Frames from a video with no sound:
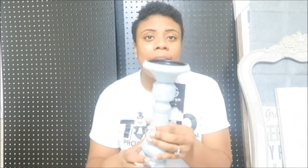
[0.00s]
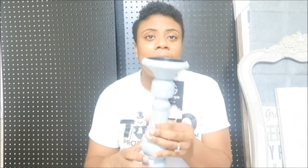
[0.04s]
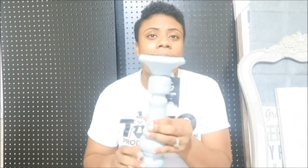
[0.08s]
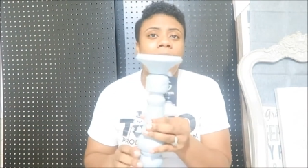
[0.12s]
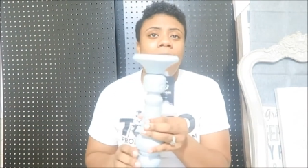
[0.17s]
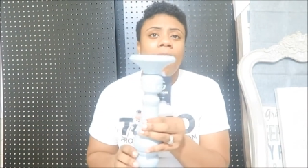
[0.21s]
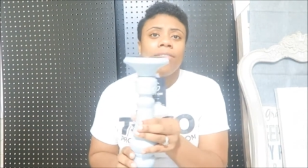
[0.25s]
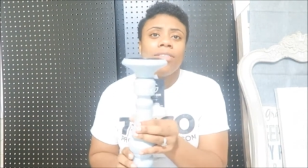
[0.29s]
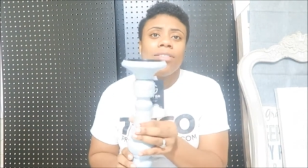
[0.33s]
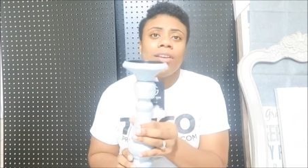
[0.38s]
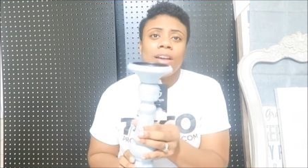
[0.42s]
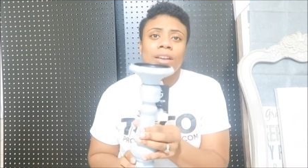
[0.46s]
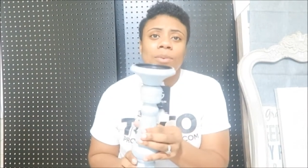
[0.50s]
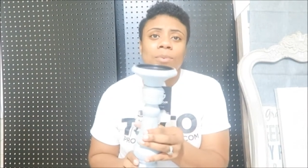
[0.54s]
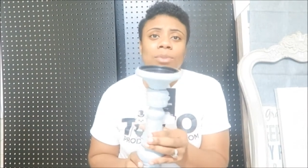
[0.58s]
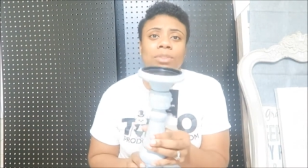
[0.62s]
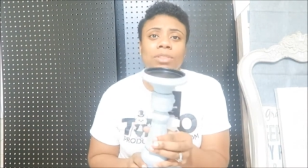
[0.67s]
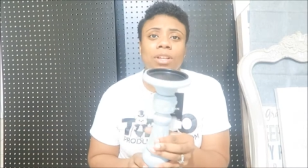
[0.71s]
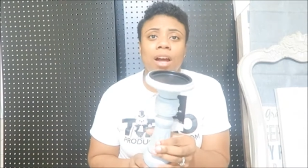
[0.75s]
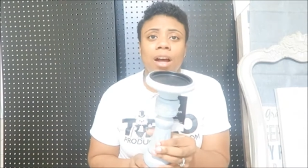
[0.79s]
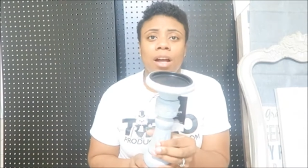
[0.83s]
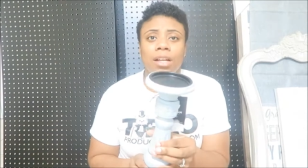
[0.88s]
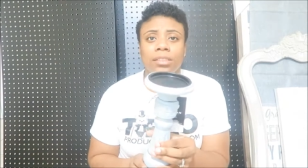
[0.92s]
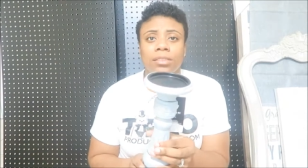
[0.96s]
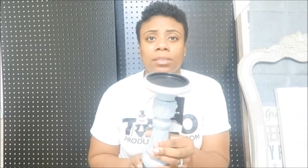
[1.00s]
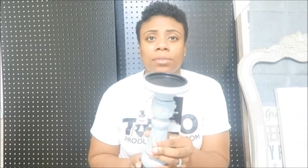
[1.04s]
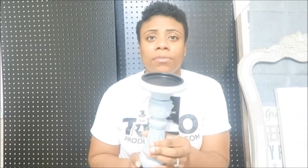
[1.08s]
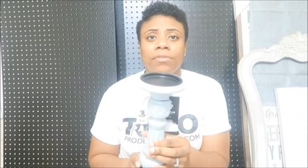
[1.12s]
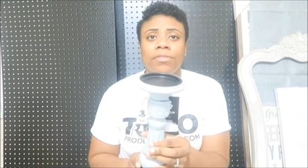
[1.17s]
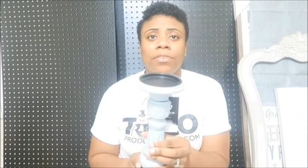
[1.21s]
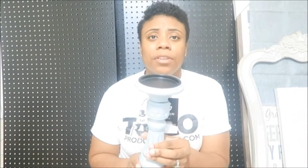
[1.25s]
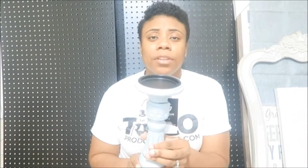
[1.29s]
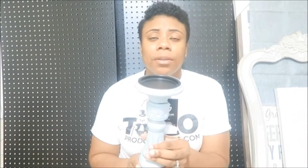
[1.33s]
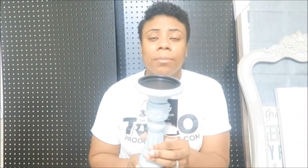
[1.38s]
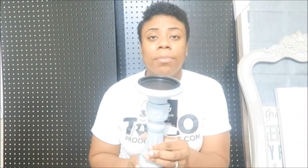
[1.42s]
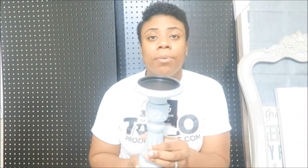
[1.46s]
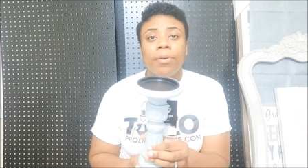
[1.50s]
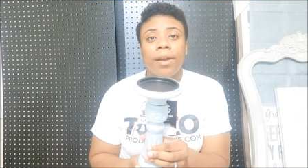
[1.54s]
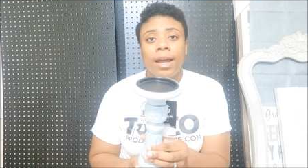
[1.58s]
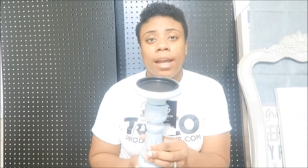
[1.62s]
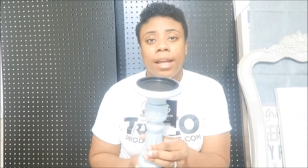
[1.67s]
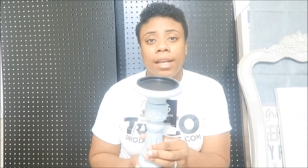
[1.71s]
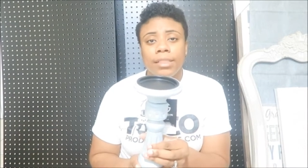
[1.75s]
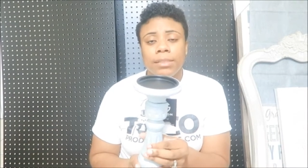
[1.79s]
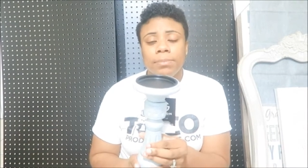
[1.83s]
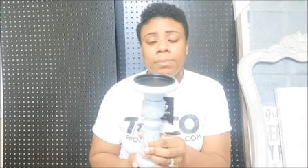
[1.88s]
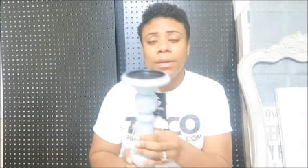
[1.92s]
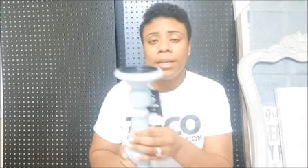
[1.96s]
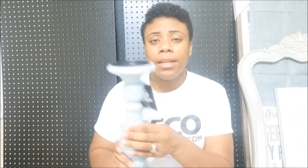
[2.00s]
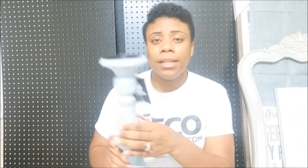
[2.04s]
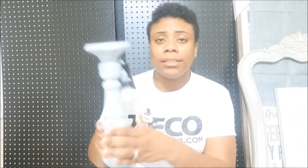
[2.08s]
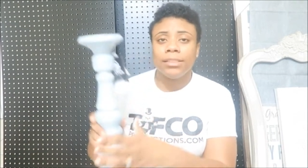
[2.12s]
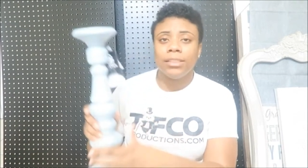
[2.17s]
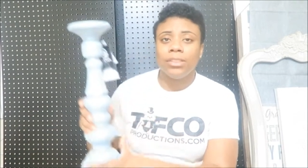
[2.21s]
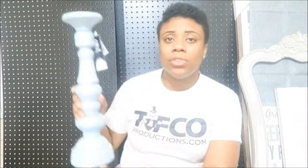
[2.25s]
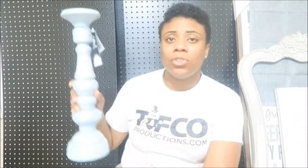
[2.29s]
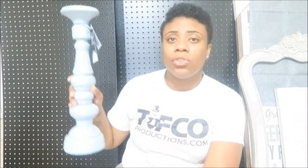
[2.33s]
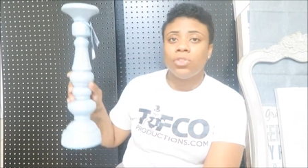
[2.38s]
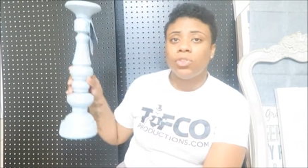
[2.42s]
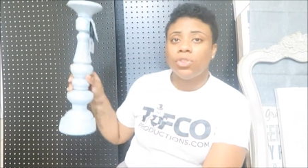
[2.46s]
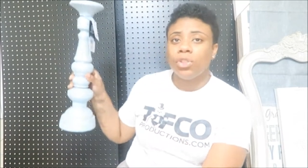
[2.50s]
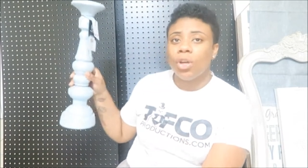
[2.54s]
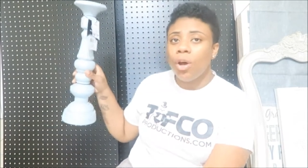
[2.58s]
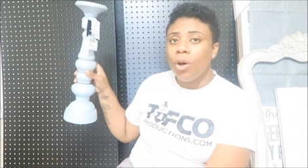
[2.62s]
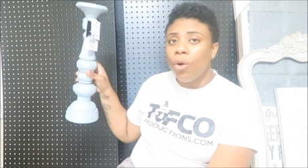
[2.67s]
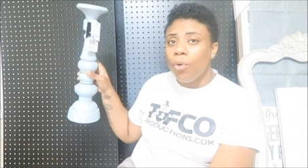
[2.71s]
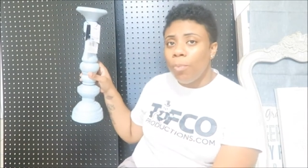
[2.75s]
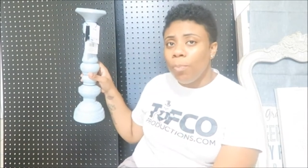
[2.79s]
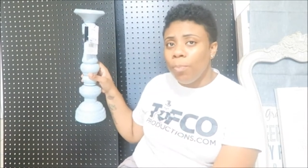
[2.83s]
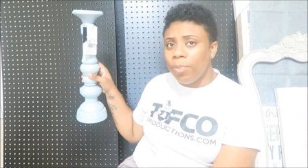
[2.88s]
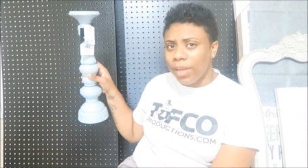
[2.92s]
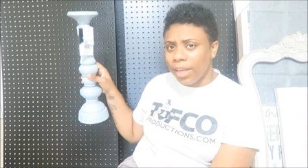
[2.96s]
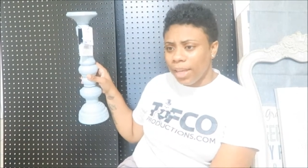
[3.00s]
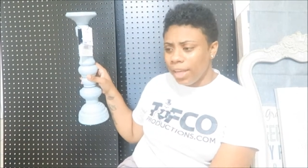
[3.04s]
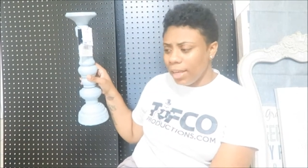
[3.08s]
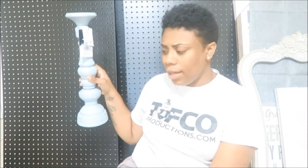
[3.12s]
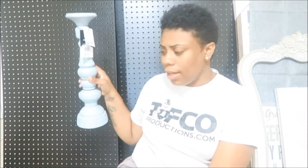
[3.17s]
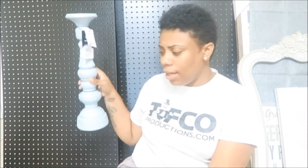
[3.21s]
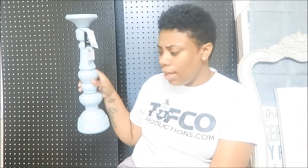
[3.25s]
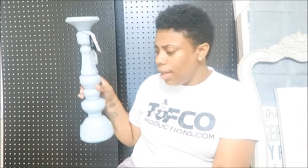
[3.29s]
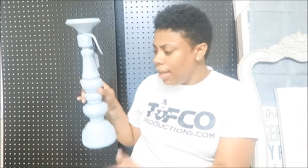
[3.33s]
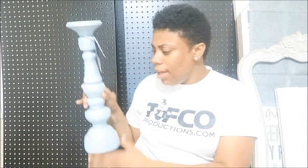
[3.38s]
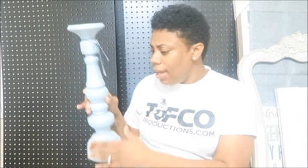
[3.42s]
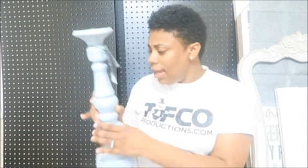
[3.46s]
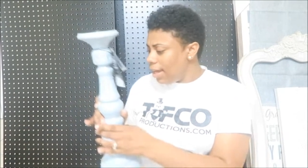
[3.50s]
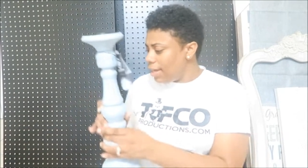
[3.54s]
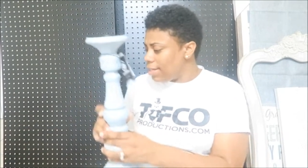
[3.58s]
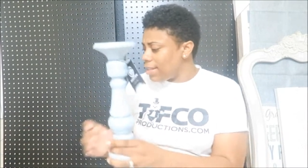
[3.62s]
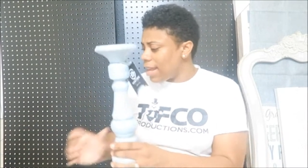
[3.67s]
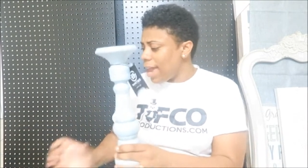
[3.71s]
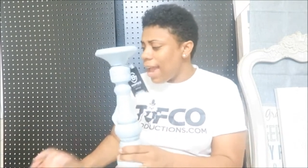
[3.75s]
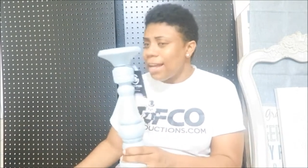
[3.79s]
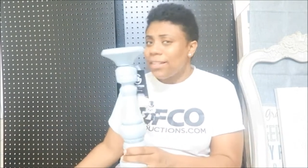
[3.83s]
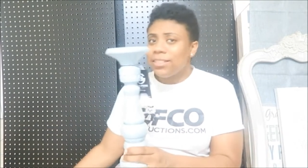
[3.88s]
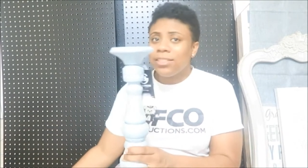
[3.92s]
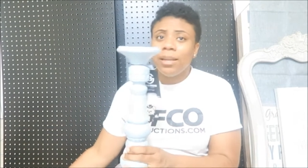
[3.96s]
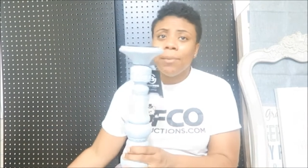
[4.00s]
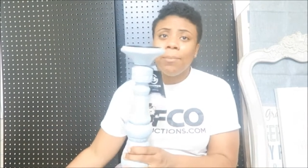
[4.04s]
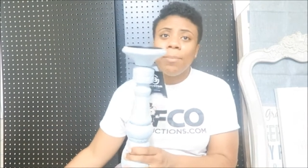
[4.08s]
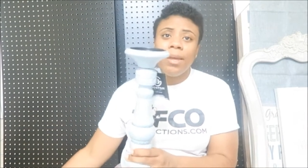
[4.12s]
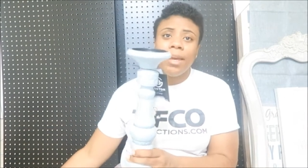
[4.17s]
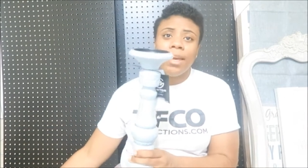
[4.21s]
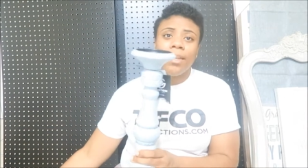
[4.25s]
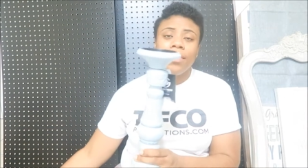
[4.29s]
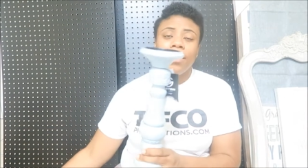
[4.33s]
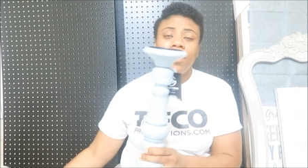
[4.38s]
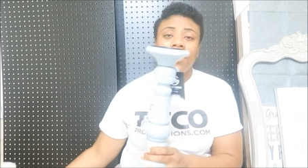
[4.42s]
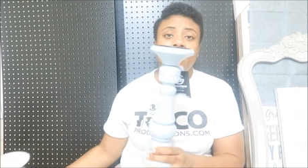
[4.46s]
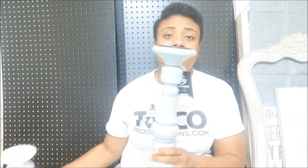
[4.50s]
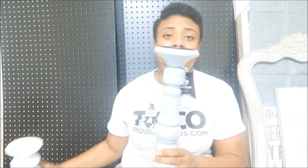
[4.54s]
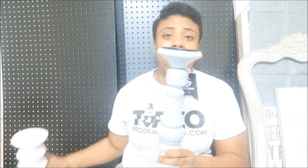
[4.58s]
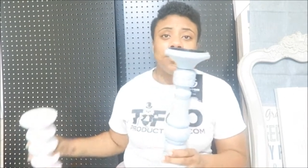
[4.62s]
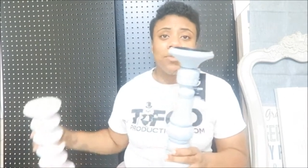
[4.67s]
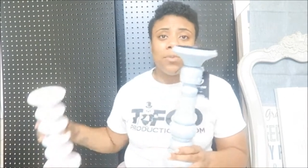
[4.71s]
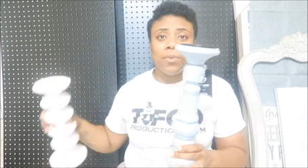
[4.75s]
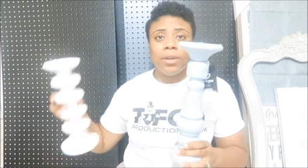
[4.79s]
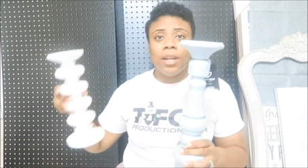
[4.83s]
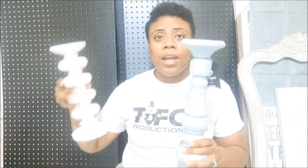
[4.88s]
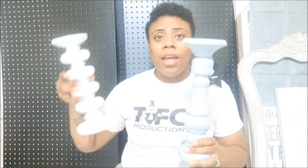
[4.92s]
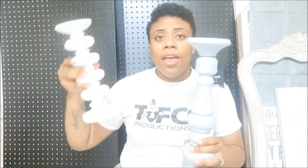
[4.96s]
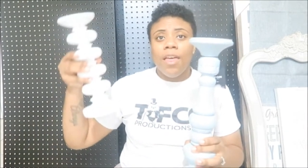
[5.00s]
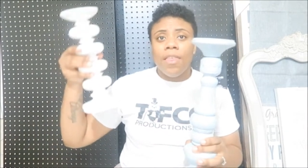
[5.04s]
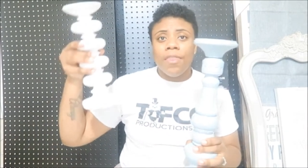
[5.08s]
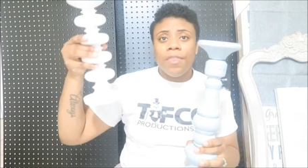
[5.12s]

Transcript: I thought it was awesome for the price because it's so big it's actually bigger than this one